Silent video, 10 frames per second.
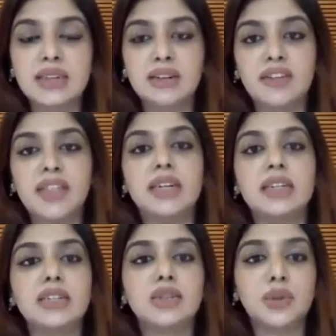whether it
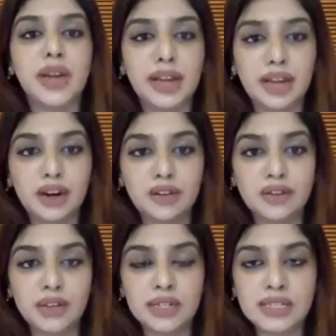is to take care of
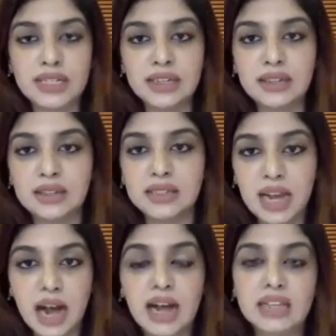skin
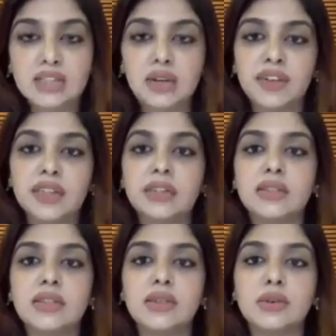scars or whether it
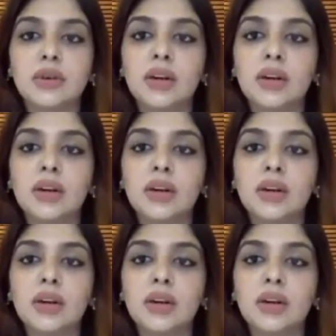is to